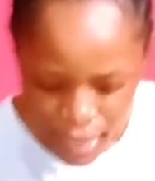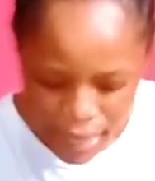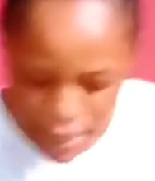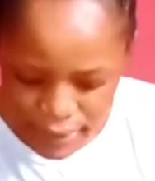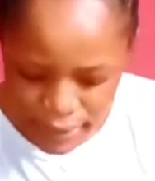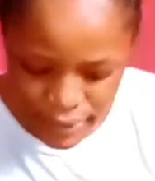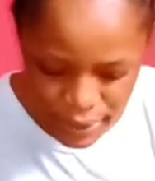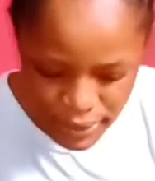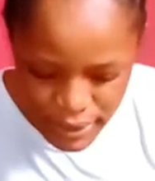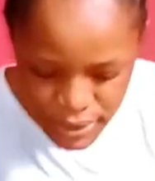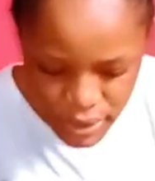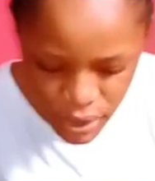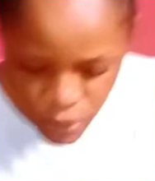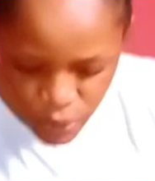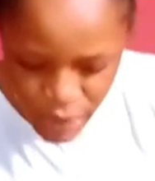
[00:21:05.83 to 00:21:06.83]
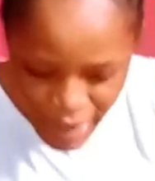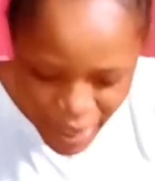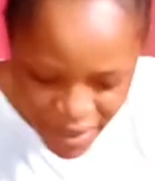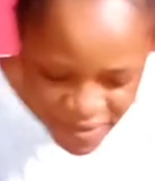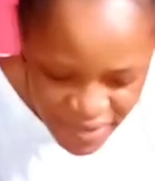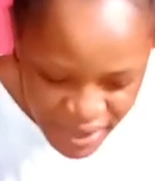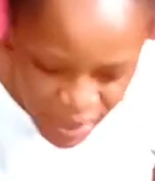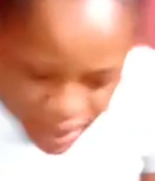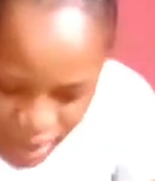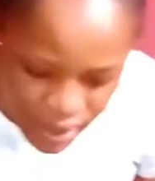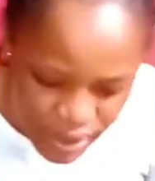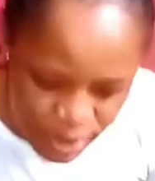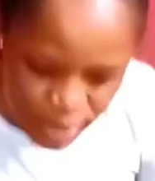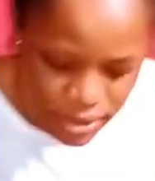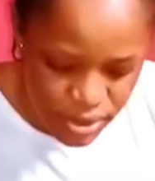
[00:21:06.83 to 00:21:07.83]
And next thing we have here
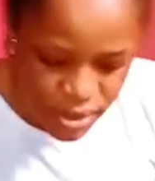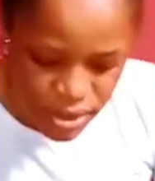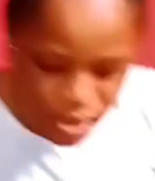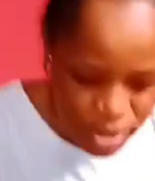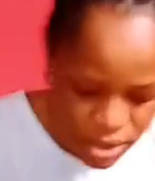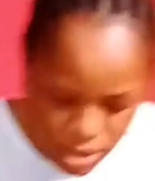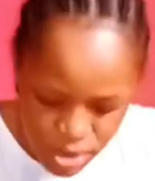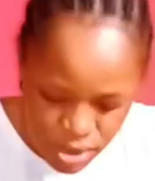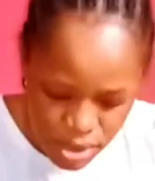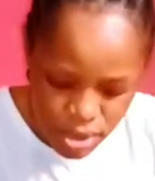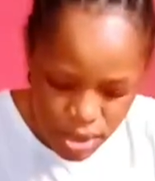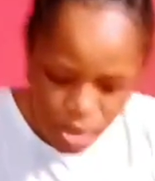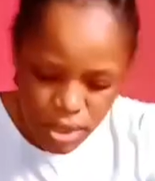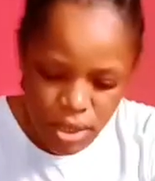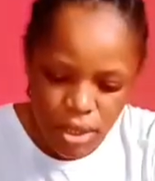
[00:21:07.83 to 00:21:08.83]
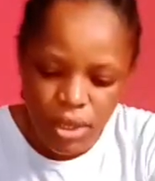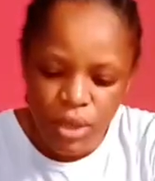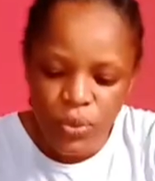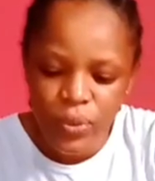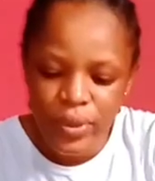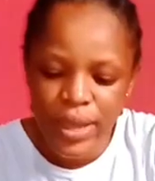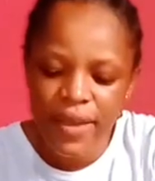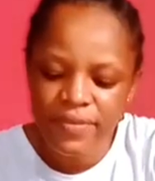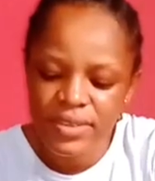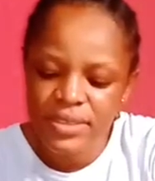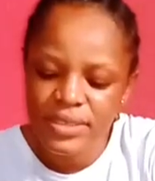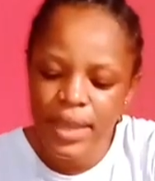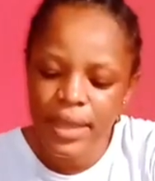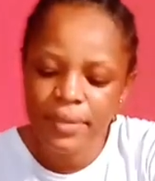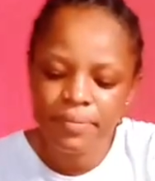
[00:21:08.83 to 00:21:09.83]
is we have
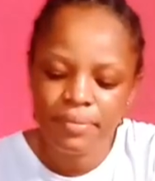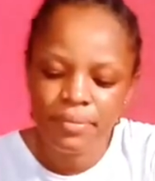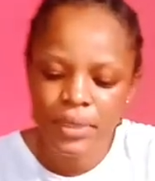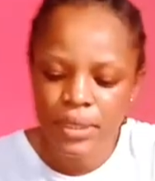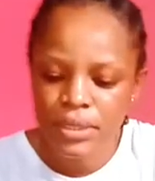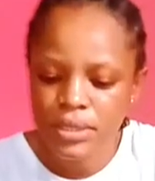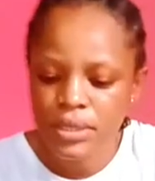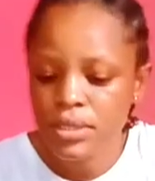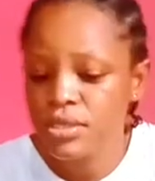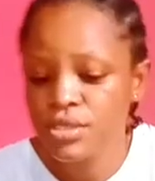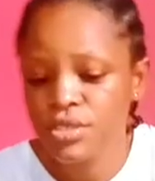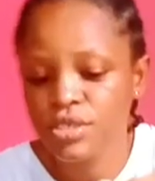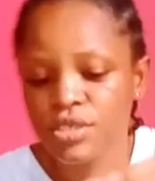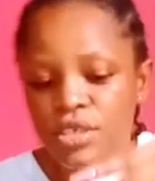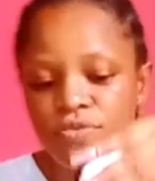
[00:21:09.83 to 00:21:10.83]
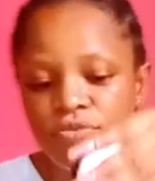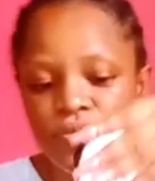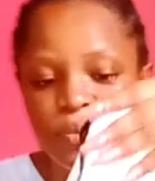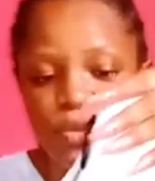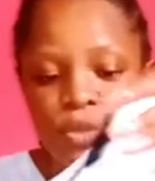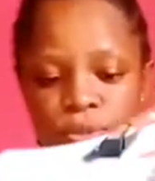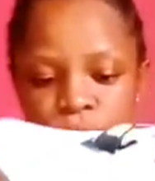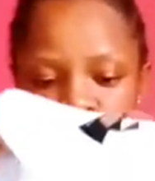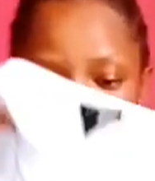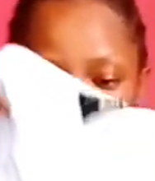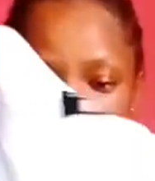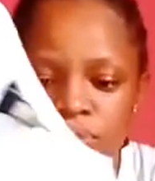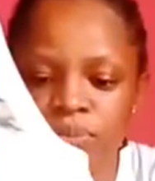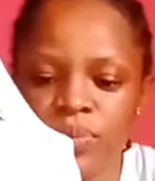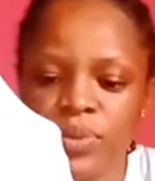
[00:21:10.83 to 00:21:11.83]
this amazing t-shirt from
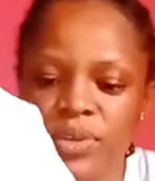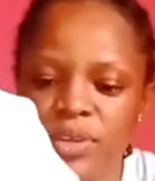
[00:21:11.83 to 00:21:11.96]
YouTube.